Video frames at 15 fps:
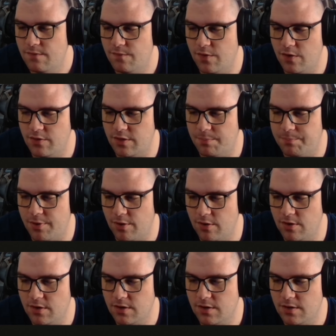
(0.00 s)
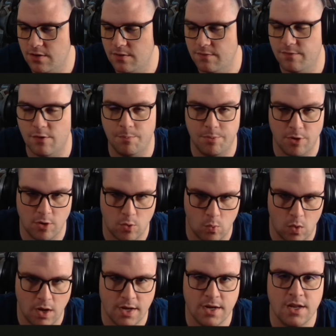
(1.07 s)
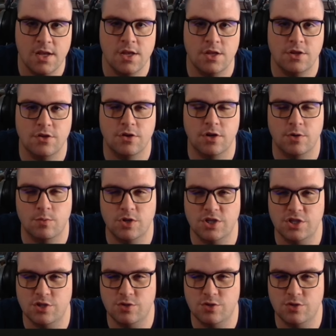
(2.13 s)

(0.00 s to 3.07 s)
For the perk, for perk 1, you're going to want to use